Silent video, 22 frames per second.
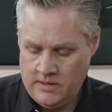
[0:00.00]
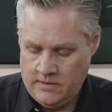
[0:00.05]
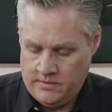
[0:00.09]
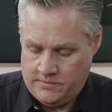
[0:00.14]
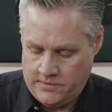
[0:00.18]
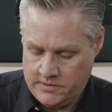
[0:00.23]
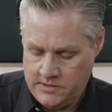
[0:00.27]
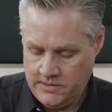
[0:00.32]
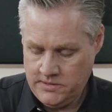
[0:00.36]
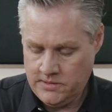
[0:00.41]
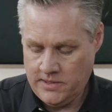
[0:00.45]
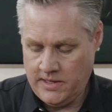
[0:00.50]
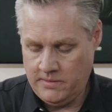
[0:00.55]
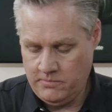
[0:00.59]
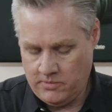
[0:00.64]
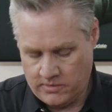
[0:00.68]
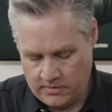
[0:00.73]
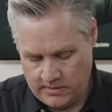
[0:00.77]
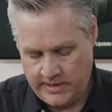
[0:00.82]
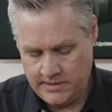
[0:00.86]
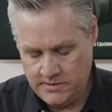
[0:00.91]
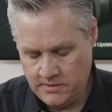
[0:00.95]
The 6K
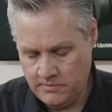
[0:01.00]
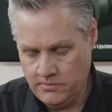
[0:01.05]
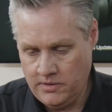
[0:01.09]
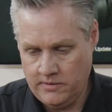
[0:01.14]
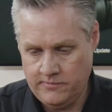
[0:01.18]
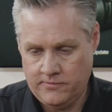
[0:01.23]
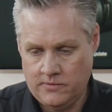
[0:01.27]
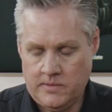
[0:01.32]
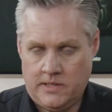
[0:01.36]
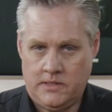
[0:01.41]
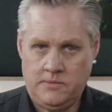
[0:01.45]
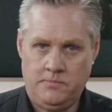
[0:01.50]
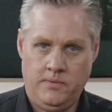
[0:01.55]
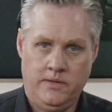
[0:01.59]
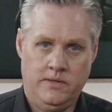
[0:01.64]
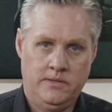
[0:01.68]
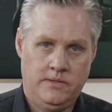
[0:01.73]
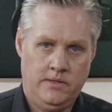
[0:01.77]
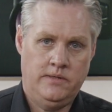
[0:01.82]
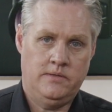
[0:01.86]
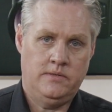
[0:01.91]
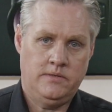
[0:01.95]
model has some new formats
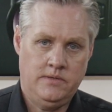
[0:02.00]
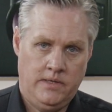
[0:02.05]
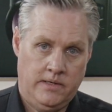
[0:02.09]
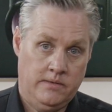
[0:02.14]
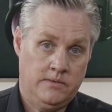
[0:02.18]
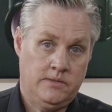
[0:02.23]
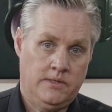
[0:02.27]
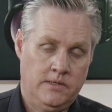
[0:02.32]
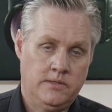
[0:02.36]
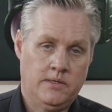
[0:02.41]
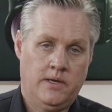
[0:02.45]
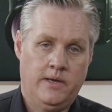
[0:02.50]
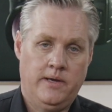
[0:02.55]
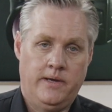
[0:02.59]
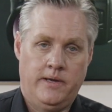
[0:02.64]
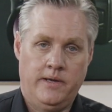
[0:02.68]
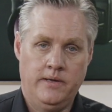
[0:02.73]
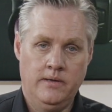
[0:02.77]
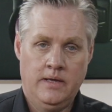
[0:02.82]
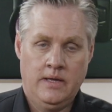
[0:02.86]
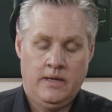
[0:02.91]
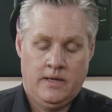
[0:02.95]
because it is, it's
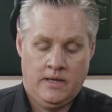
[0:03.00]
6K.